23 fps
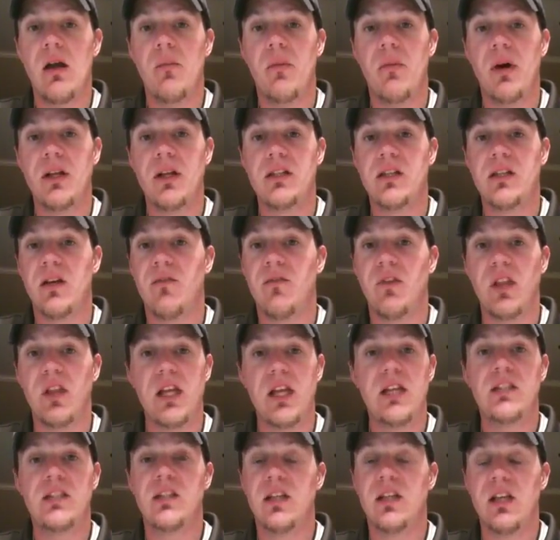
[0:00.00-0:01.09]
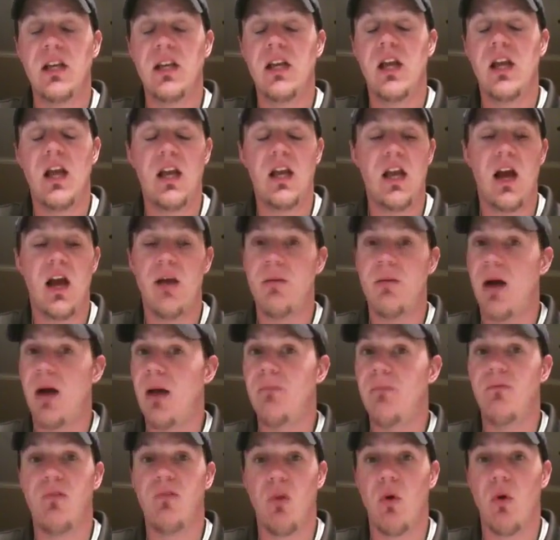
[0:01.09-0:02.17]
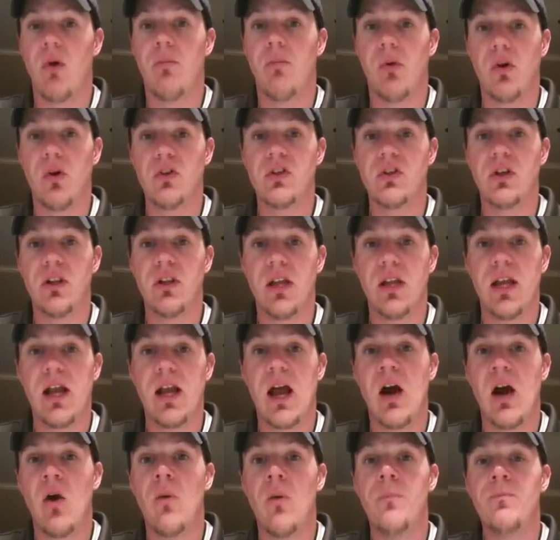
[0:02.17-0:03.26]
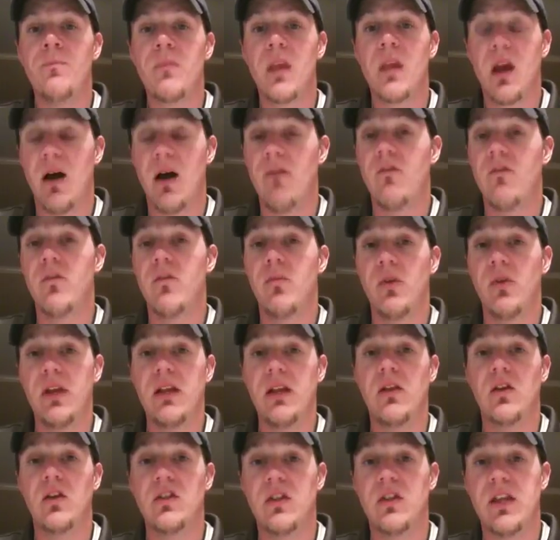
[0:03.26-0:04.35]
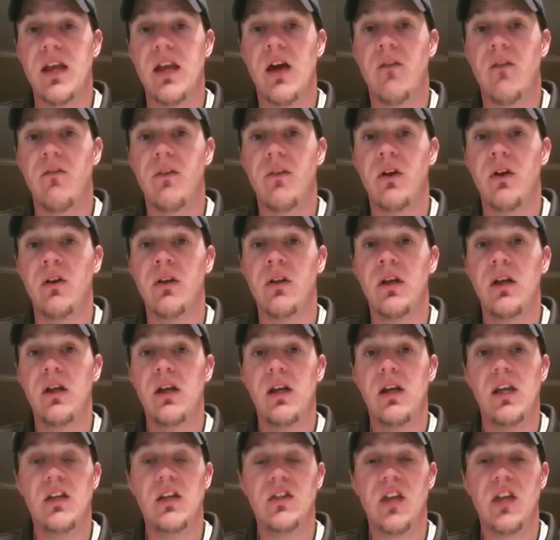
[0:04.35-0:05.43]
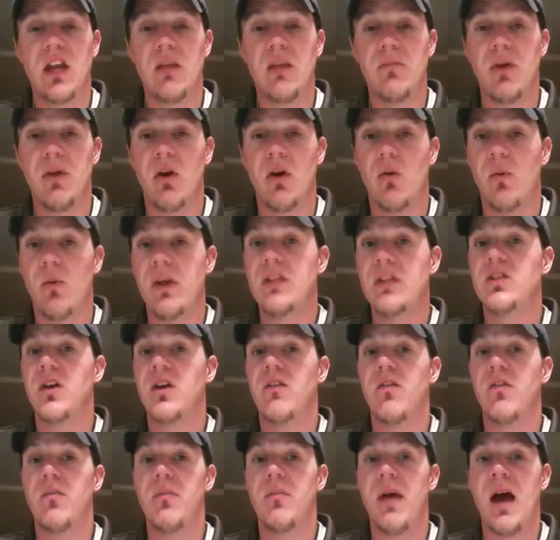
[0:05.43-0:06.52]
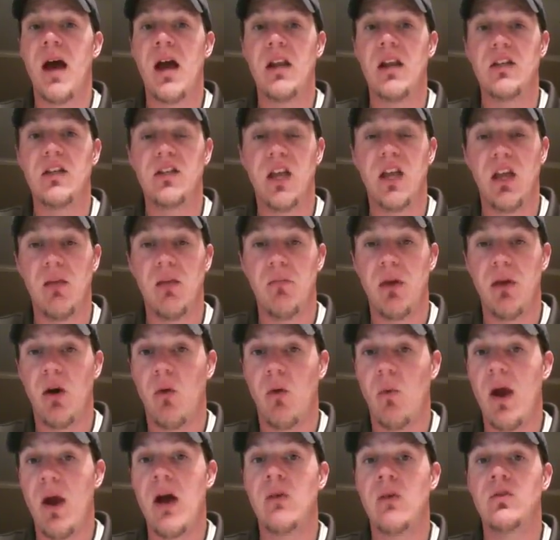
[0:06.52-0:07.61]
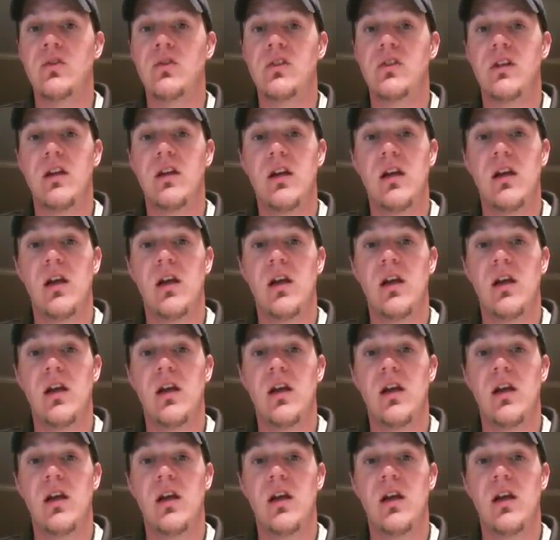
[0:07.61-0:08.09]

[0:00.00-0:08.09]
But Velez, I'm floored personally at how comfortable he looks in the outfield. He's getting better reads off the bat. He's taking better routes.